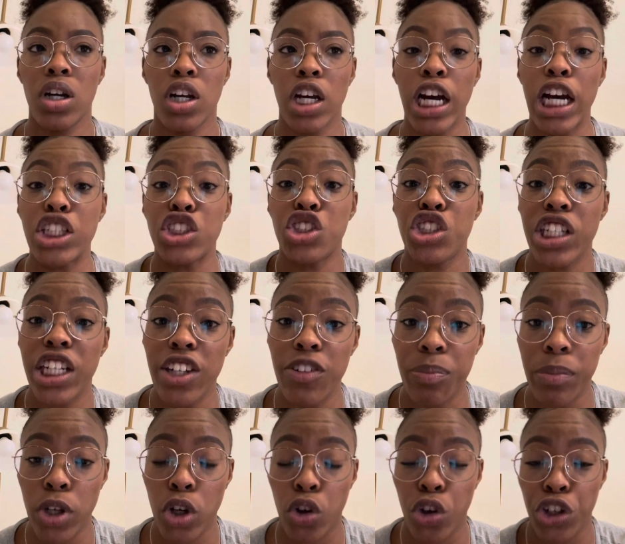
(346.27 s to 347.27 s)

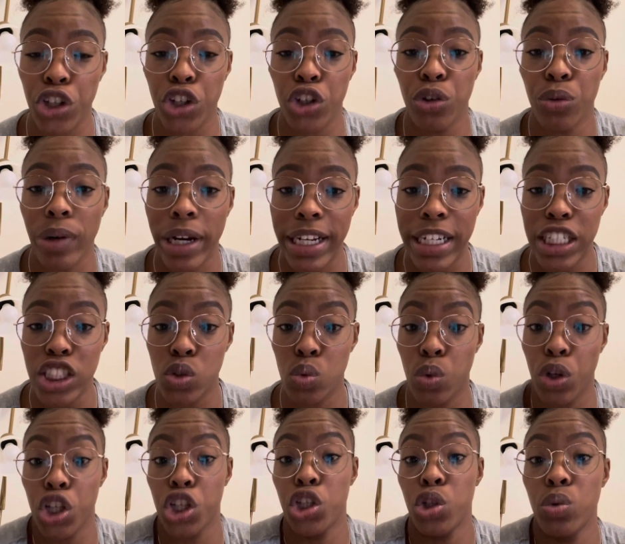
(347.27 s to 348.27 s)
achievement or your greatness
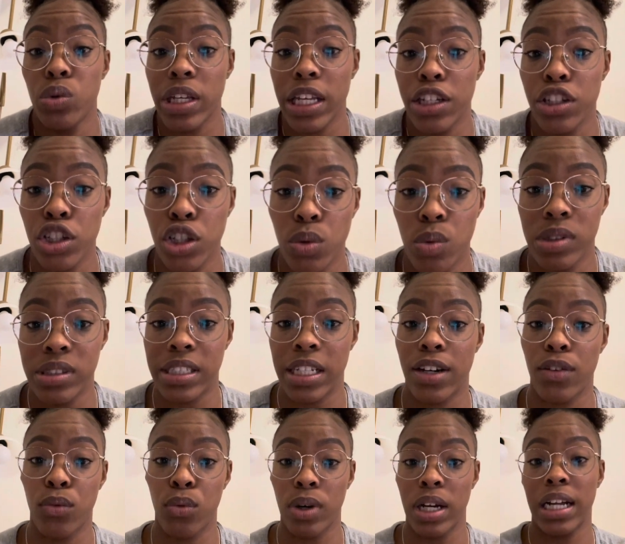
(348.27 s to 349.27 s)
what you can do instead
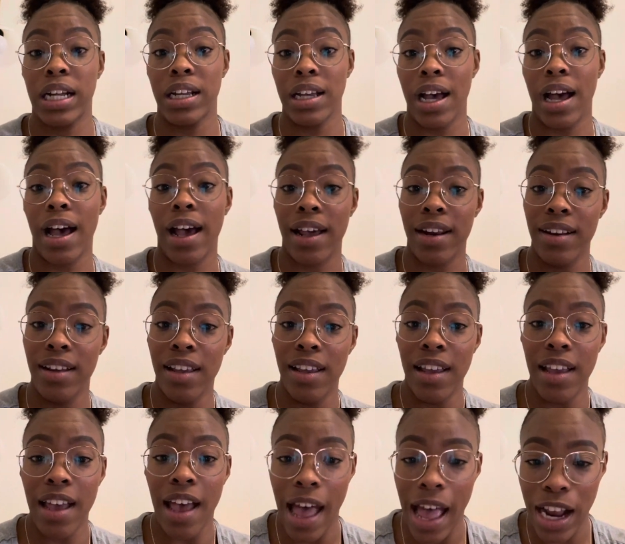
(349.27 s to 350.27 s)
of what god
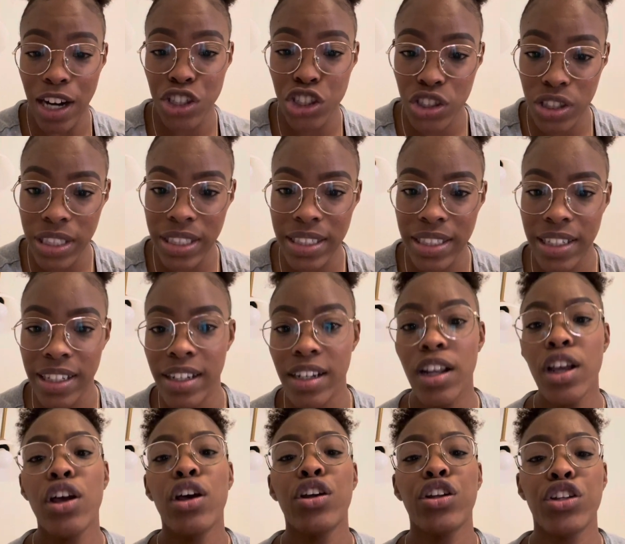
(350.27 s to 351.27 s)
actually did
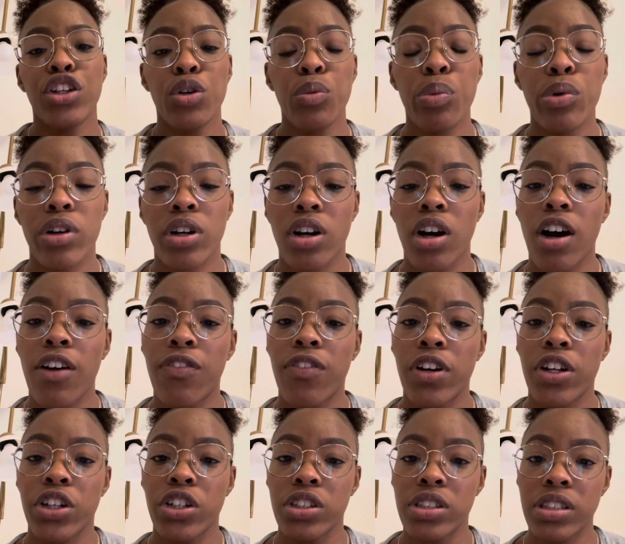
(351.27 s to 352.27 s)
you put it off on
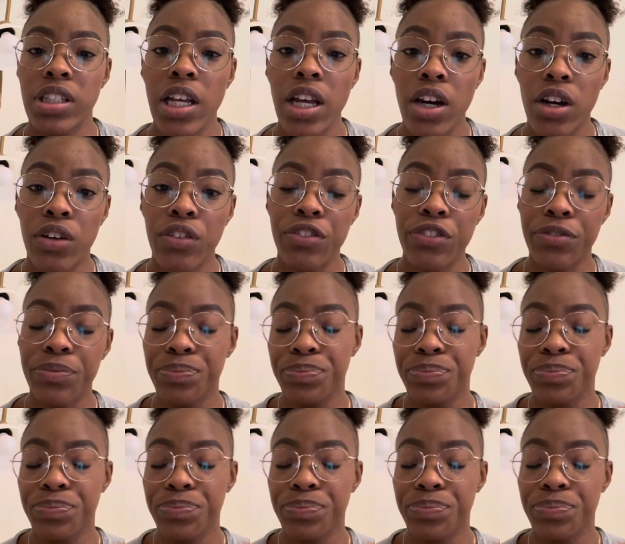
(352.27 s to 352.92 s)
yourself